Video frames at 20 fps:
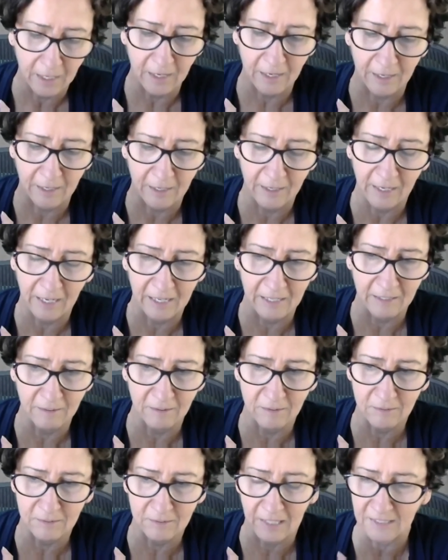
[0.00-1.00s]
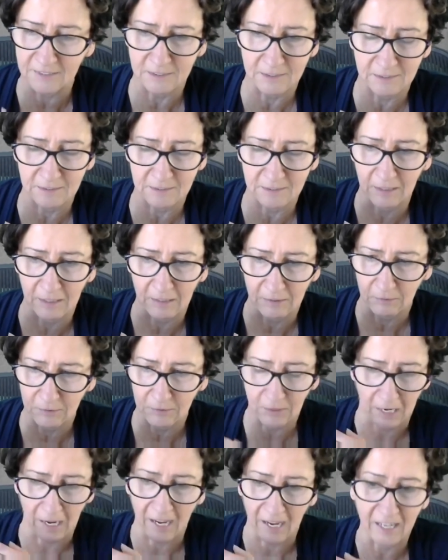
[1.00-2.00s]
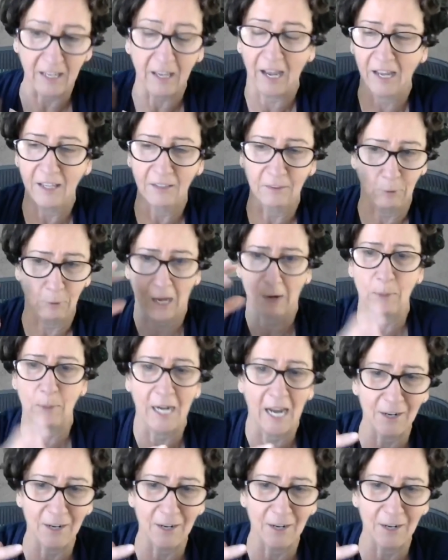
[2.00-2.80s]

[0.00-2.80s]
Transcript: Uh, and that's I, I,